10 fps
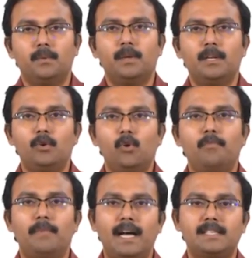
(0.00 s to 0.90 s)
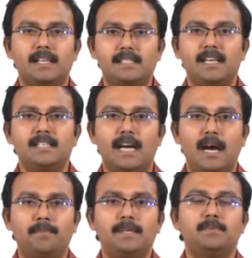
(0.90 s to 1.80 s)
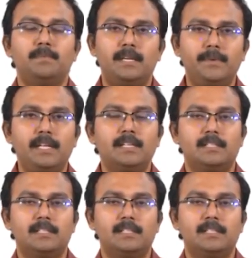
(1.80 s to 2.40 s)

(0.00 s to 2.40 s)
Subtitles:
When no mass exchange happens between